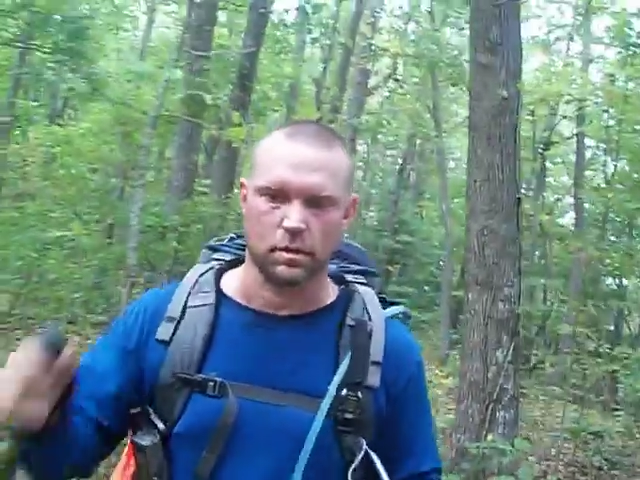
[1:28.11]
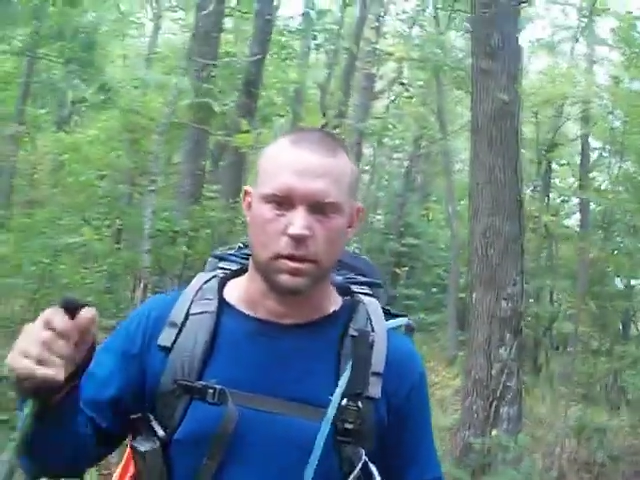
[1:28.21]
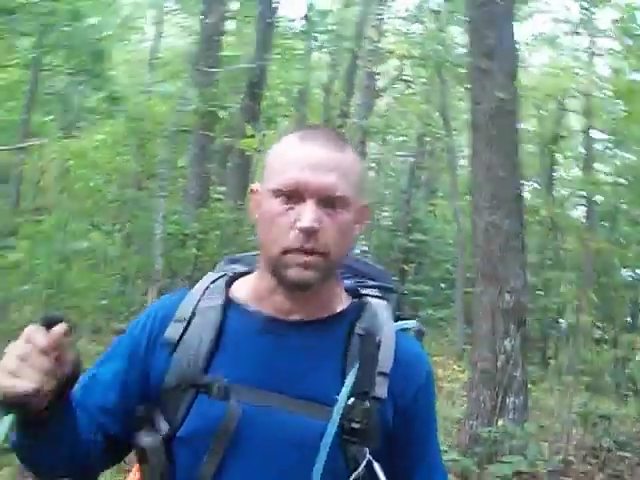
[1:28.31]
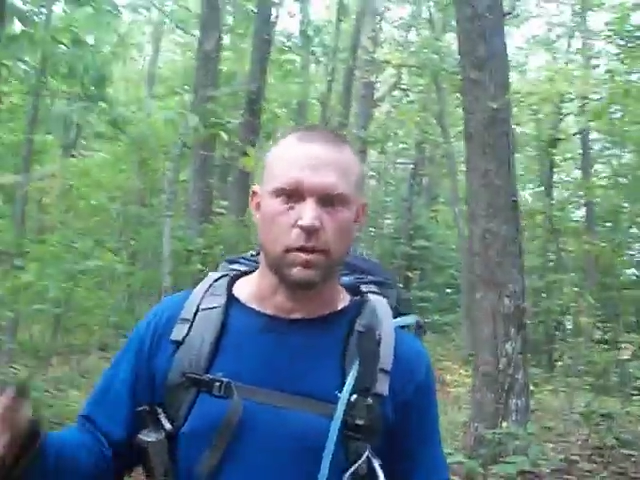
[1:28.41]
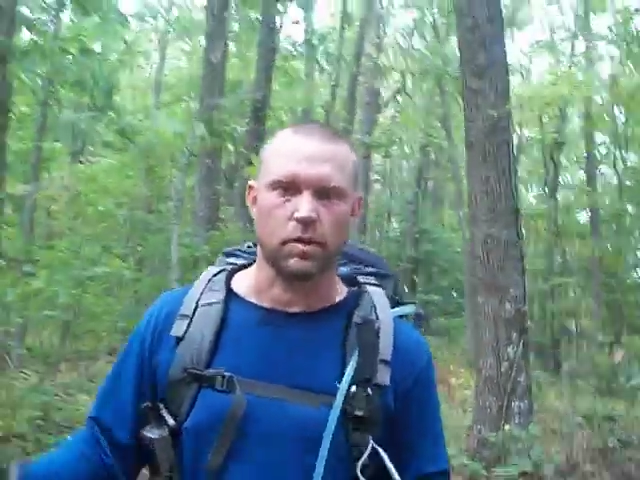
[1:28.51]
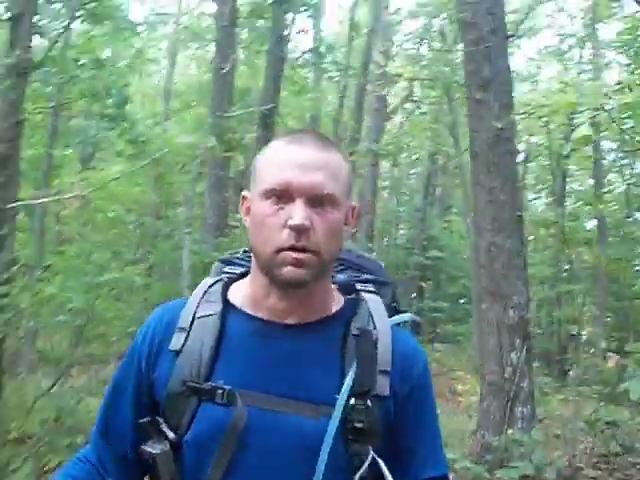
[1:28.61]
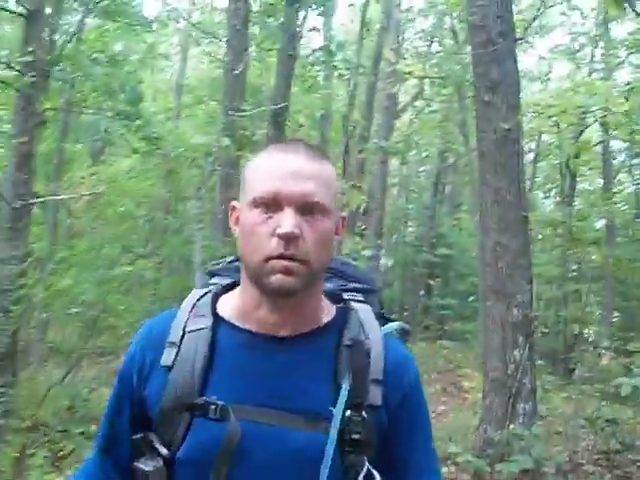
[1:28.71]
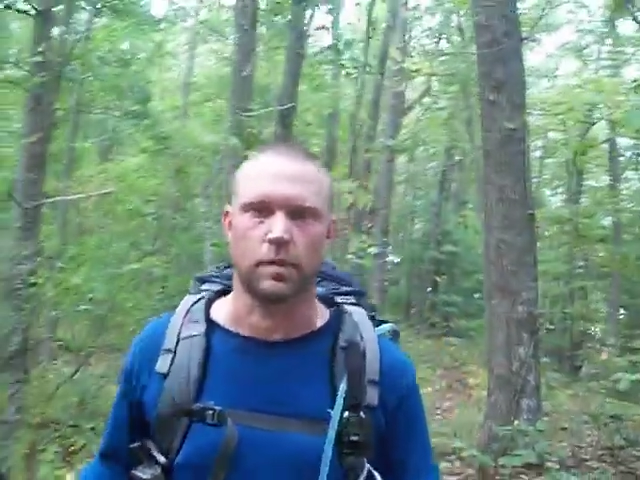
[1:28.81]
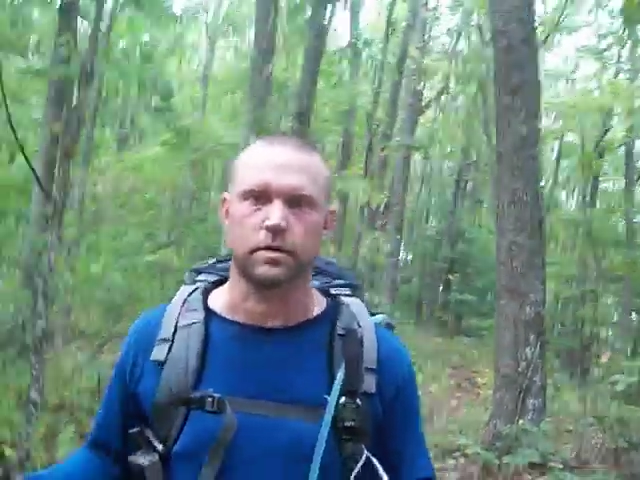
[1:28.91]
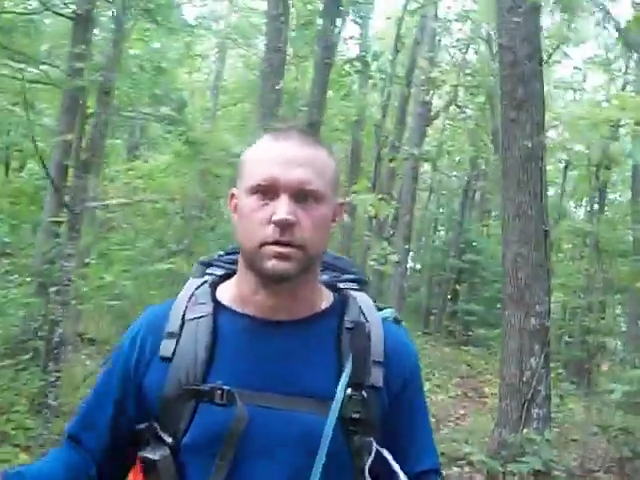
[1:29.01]
Get dark
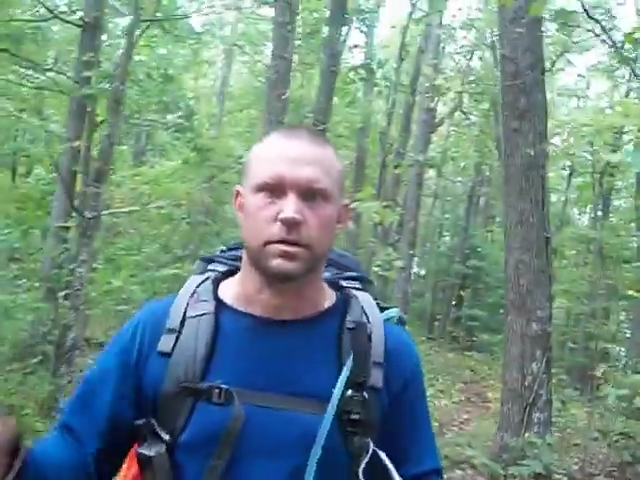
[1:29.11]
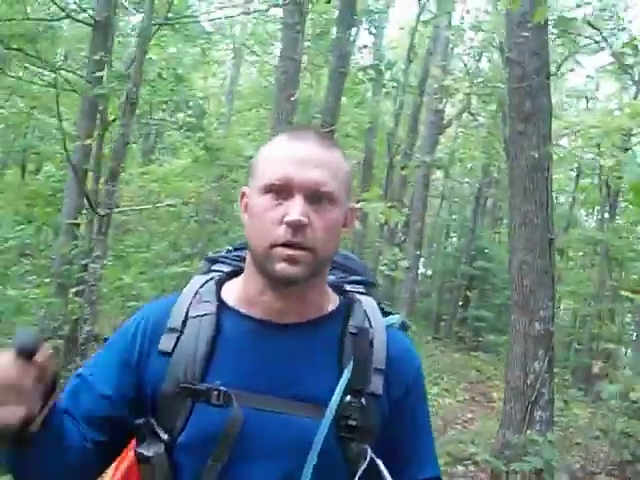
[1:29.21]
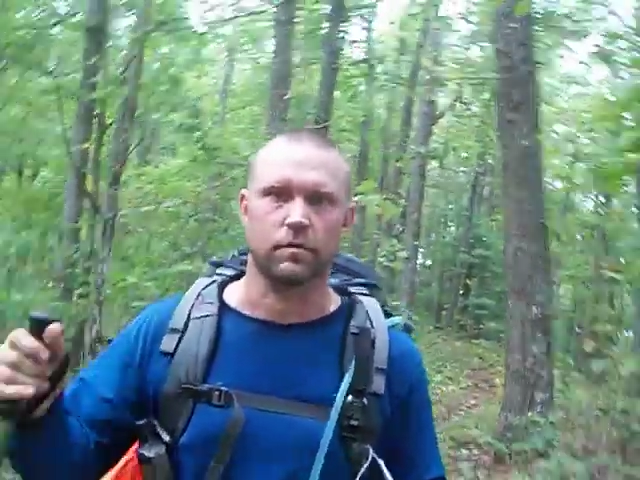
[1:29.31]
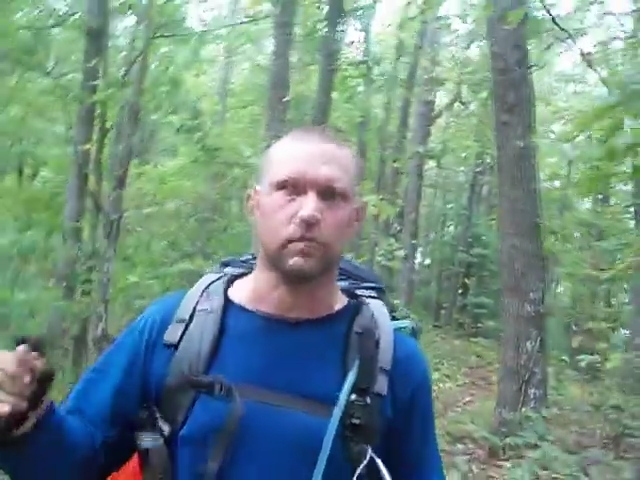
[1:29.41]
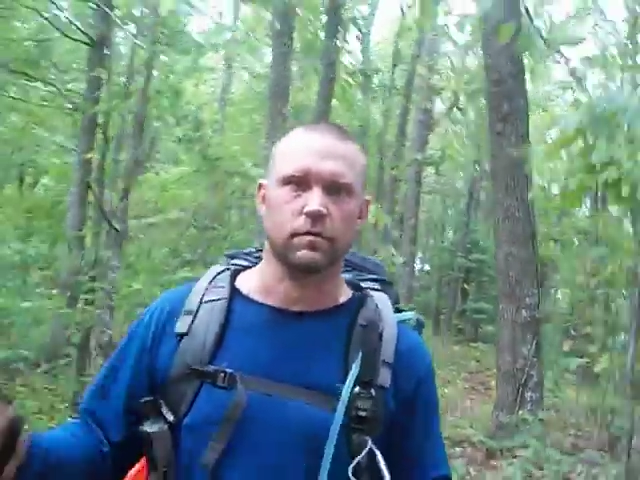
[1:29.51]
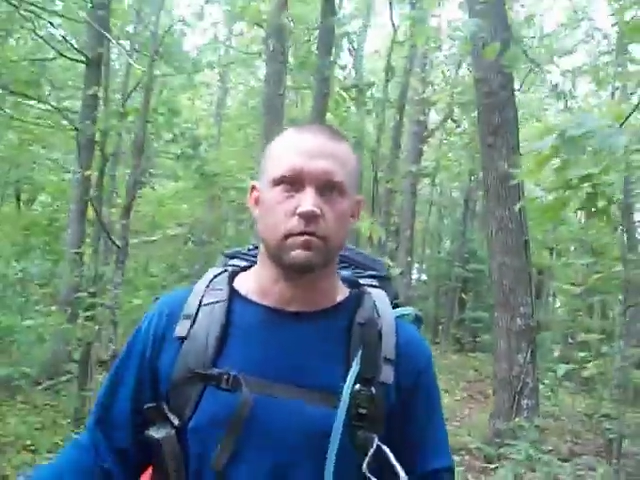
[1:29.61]
around 7.